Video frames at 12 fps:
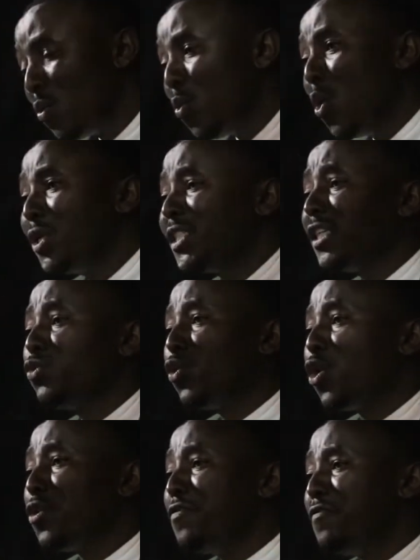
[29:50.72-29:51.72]
wanted to
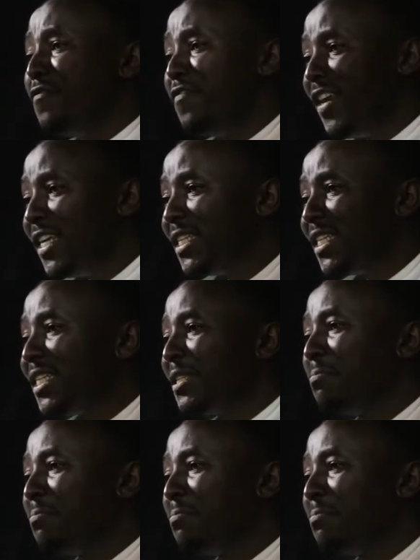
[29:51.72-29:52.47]
convince